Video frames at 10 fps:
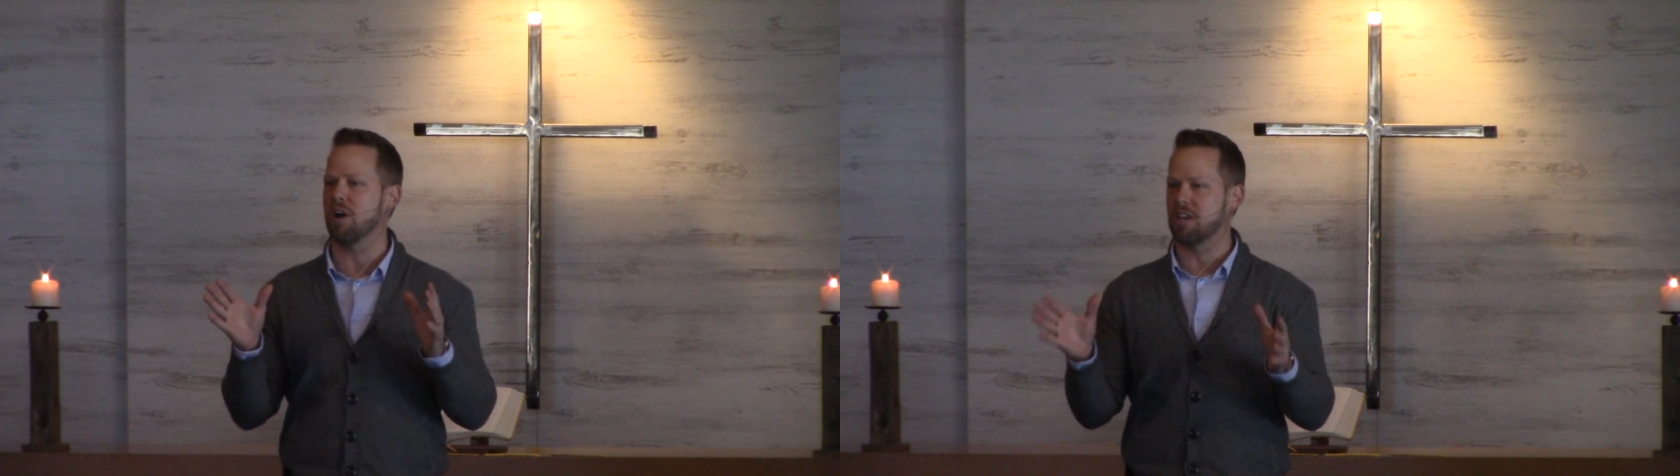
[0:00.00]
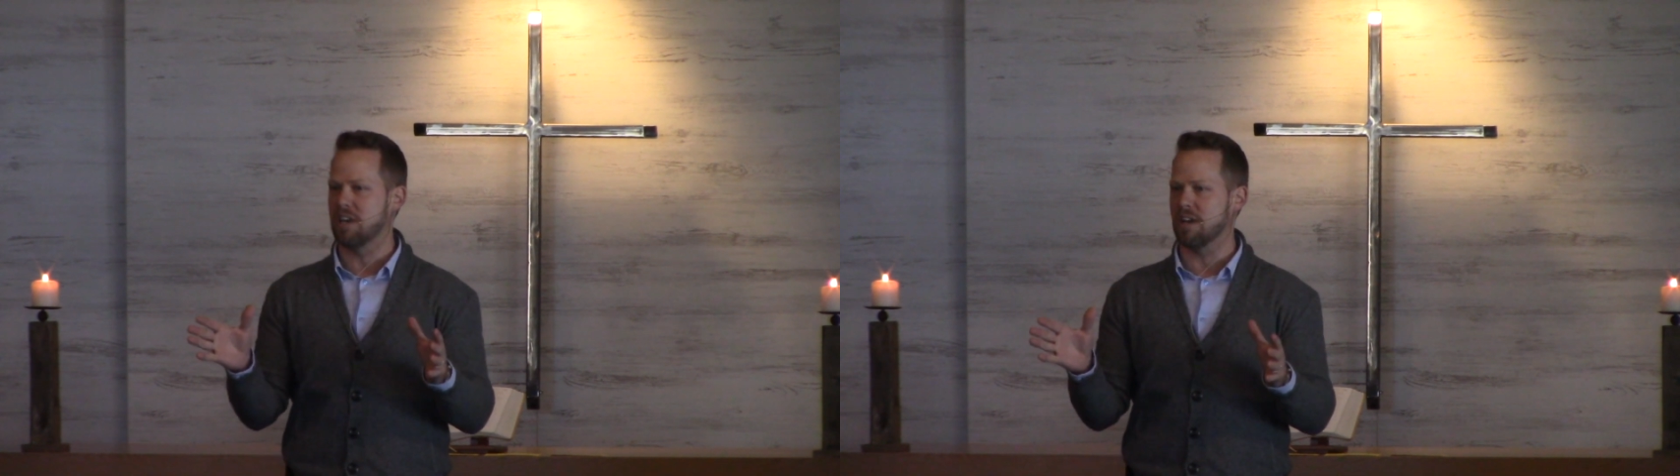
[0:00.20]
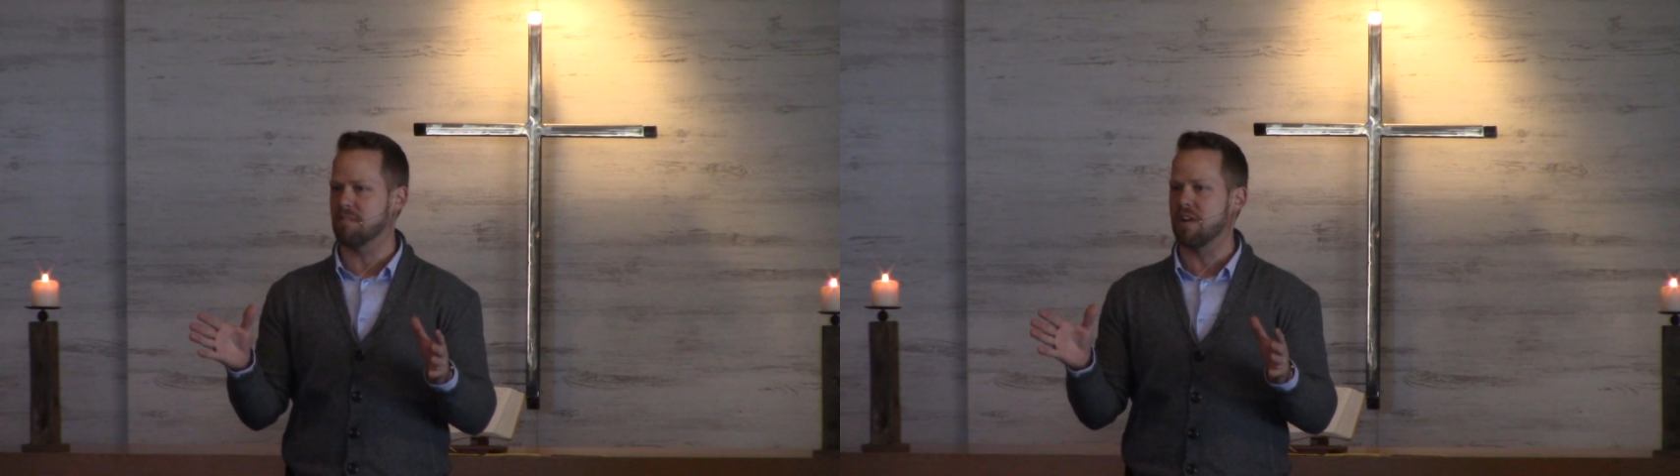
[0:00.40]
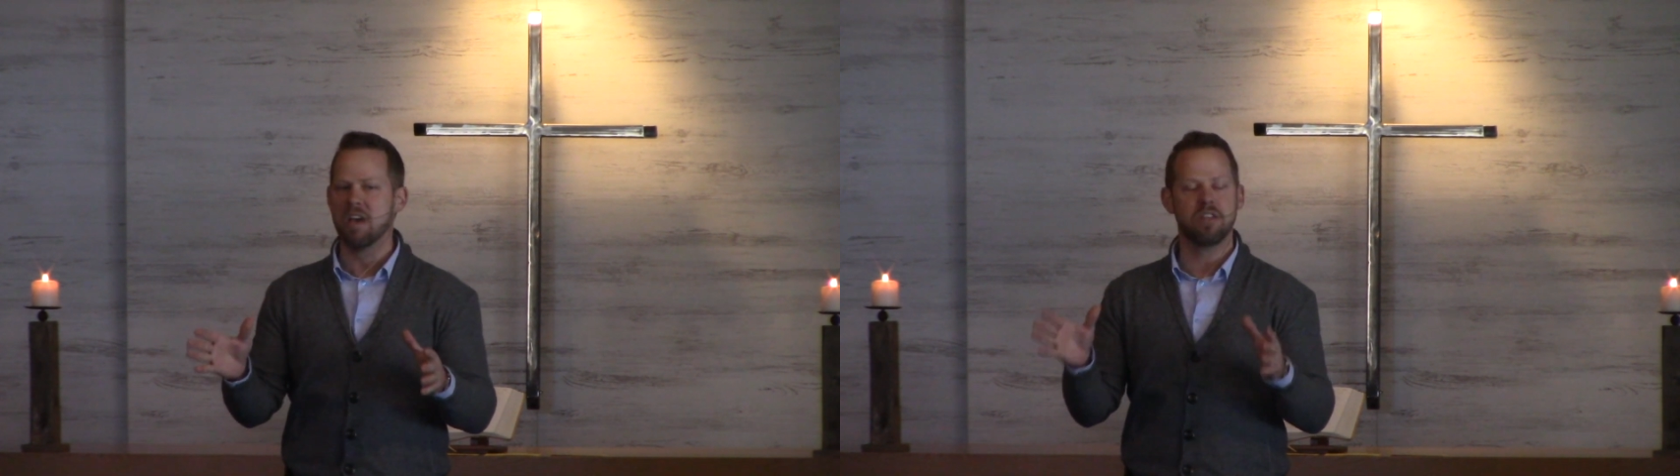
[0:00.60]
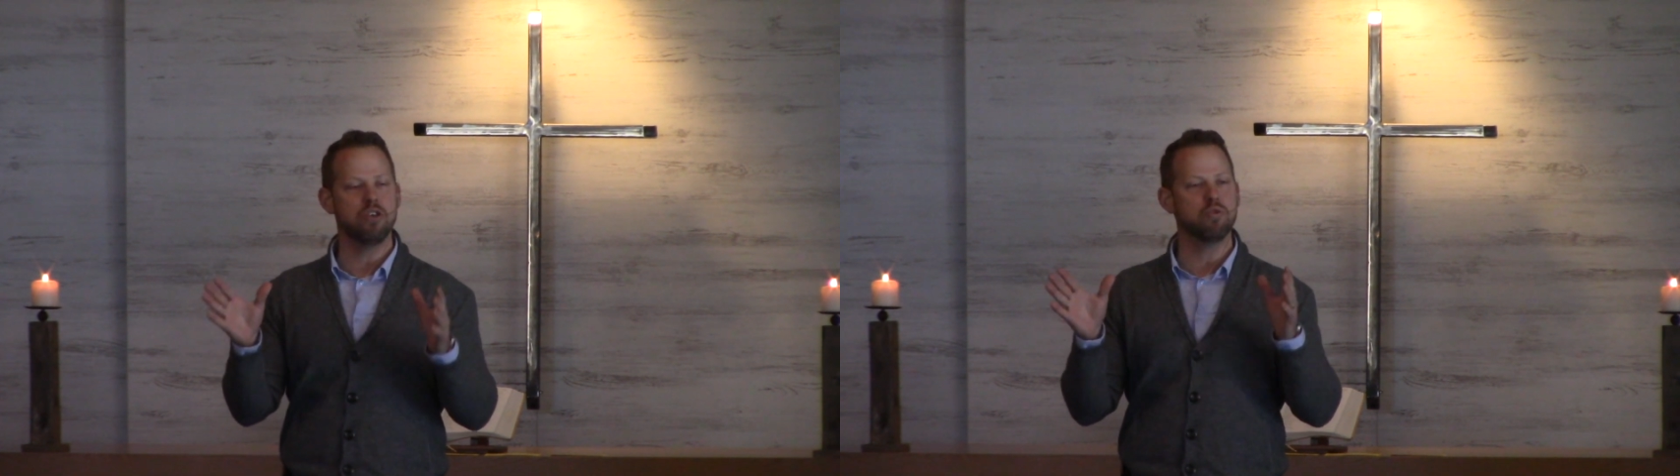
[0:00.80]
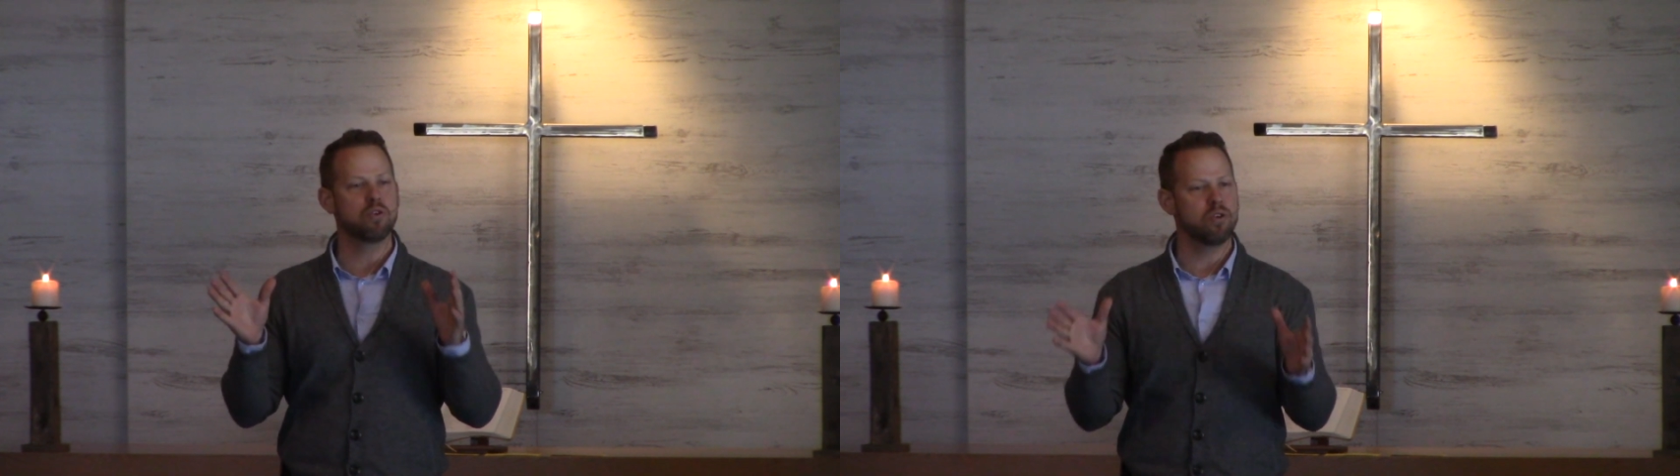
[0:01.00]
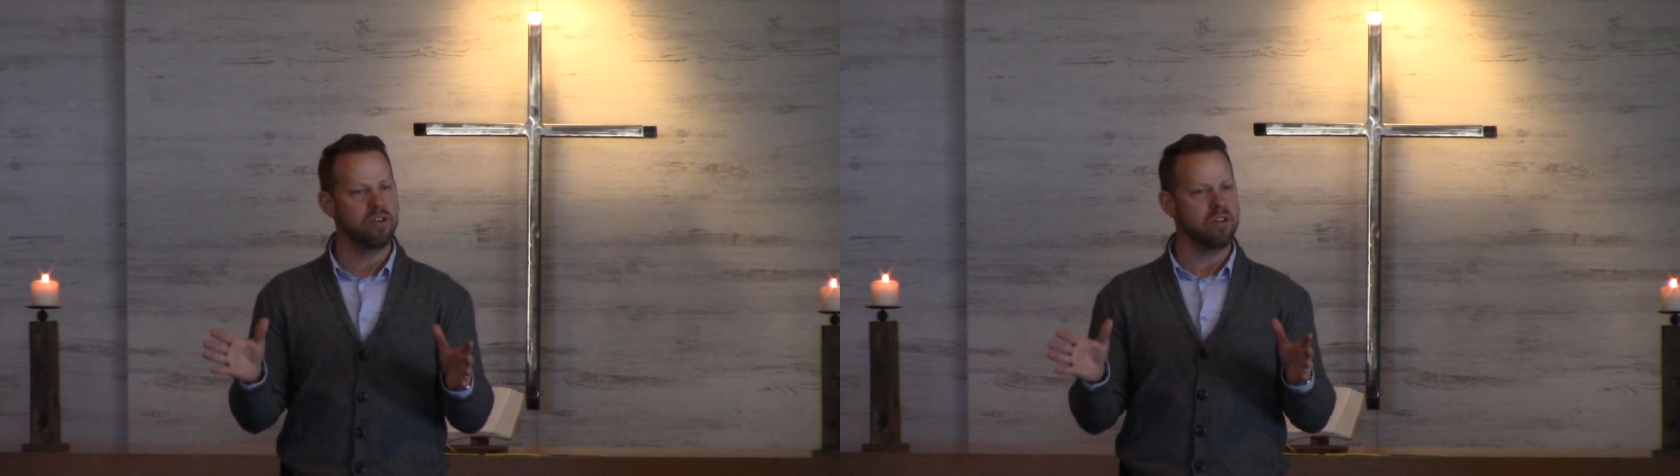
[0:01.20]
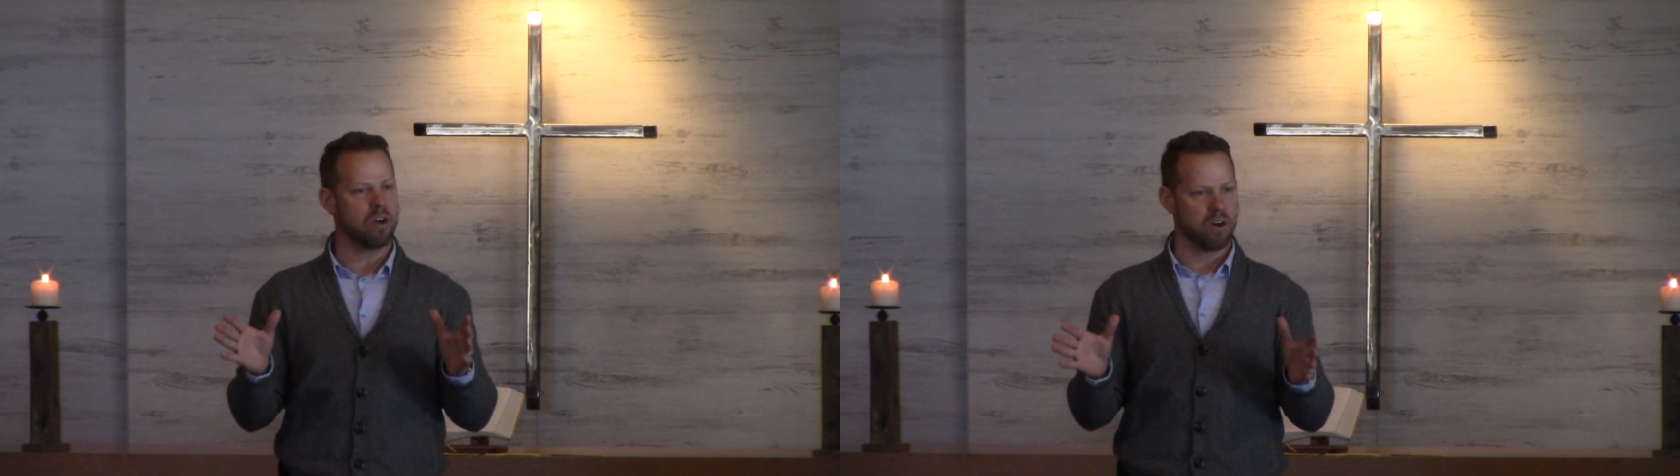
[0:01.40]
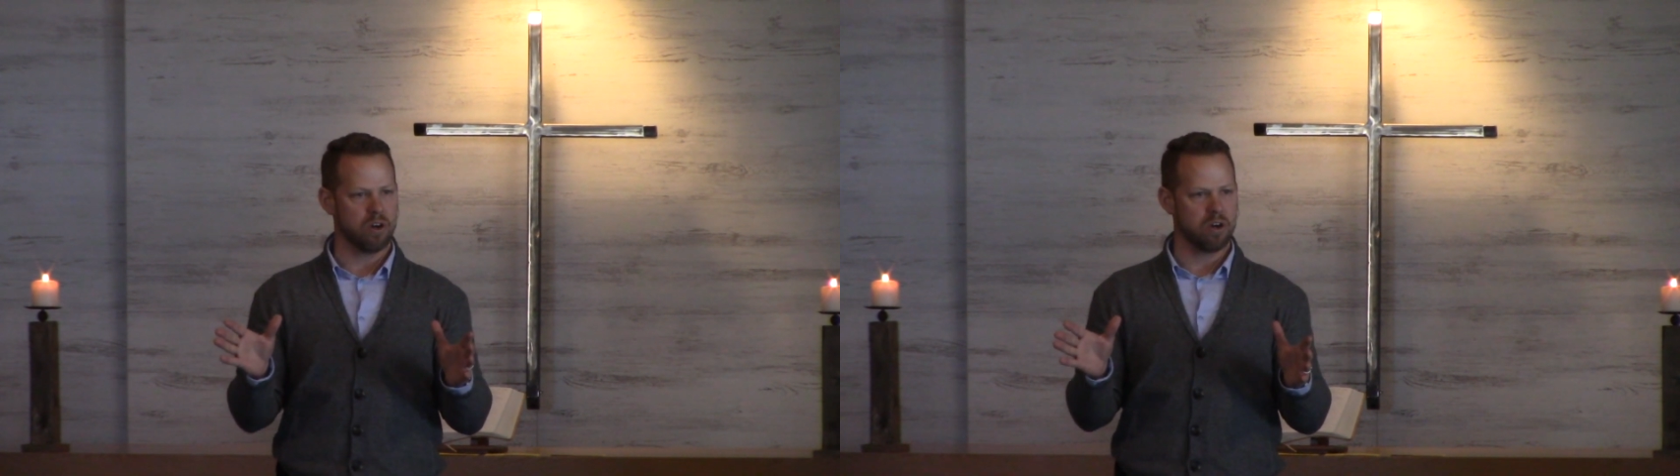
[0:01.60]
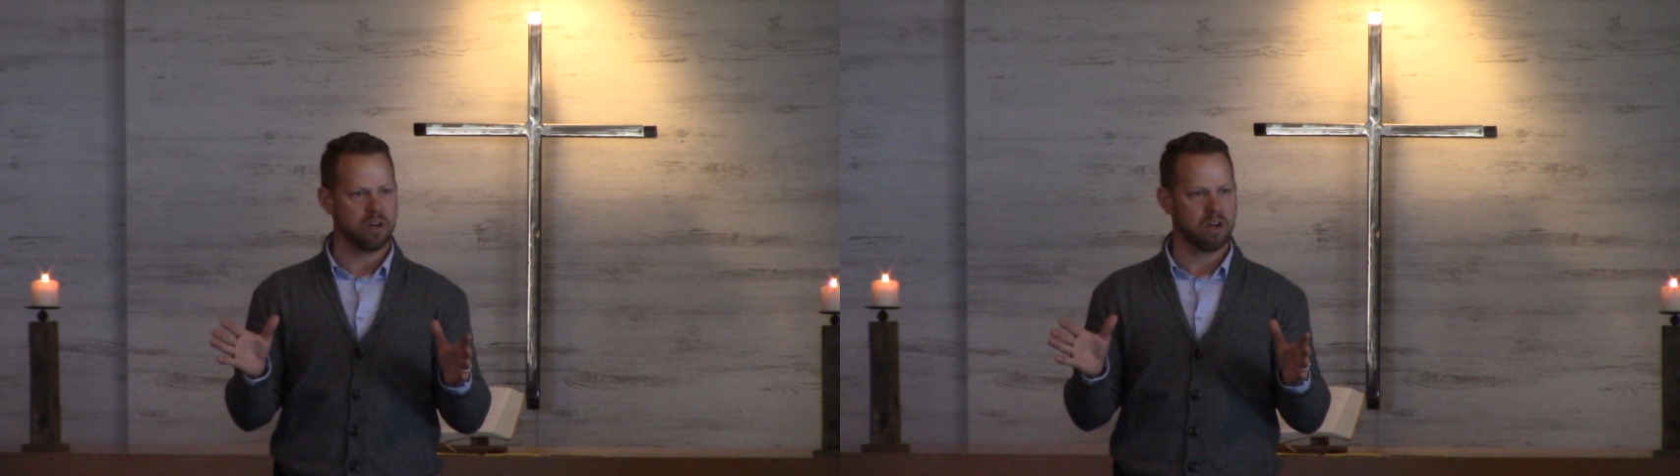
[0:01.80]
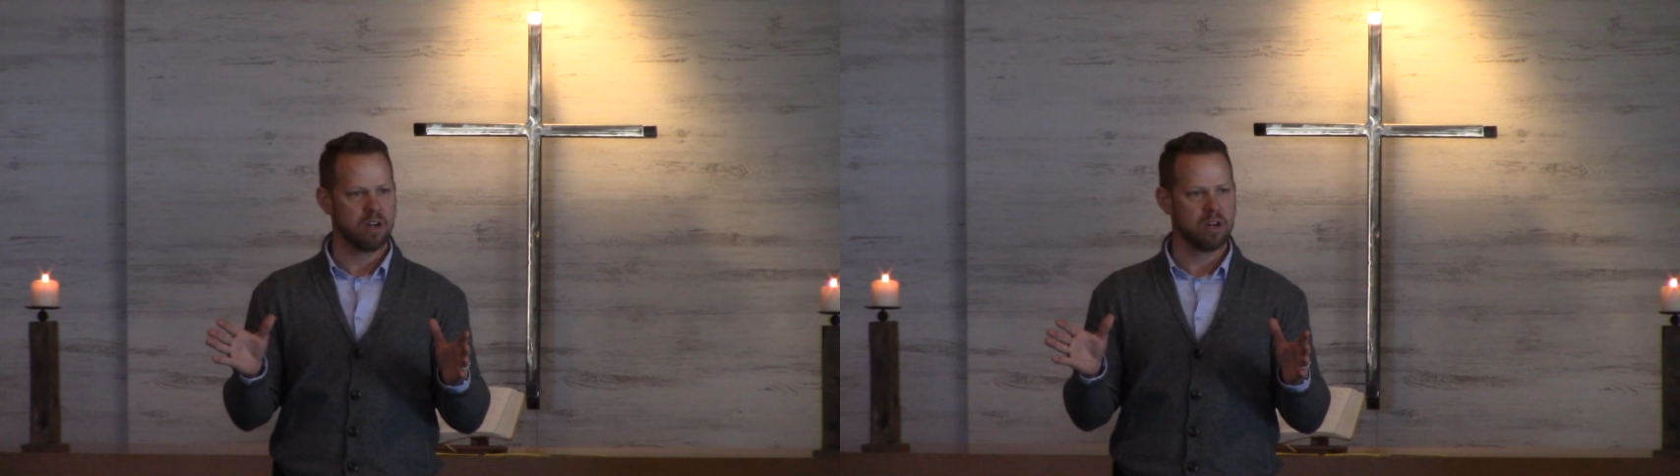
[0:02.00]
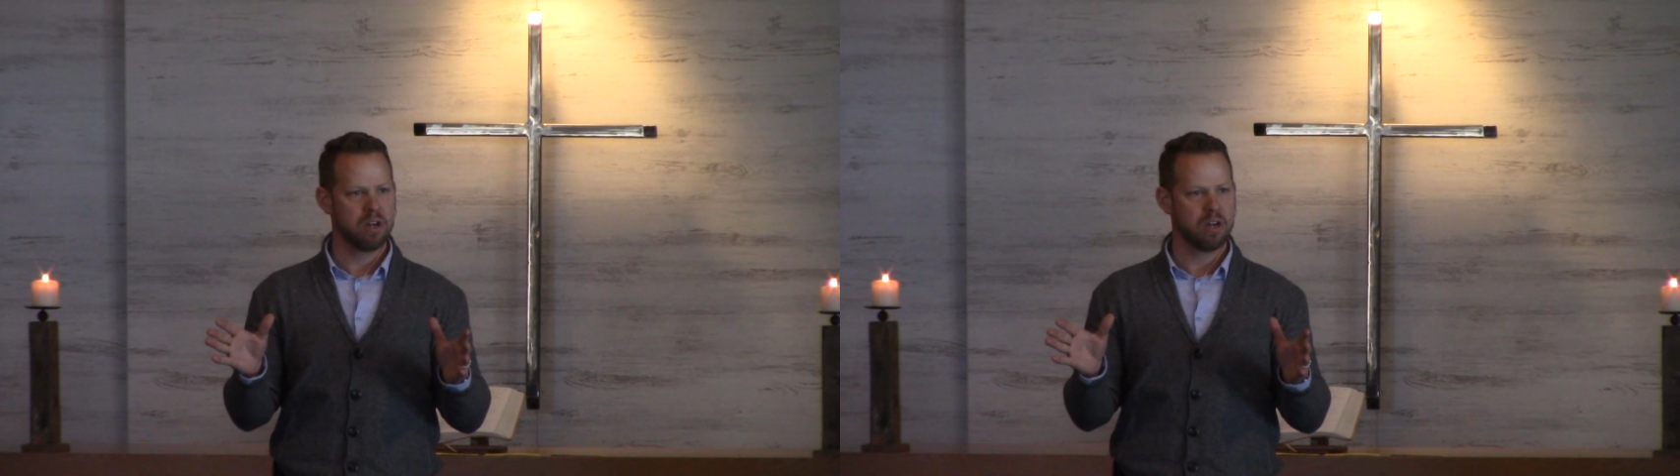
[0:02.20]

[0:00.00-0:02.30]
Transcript: a gift that you couldn't earn,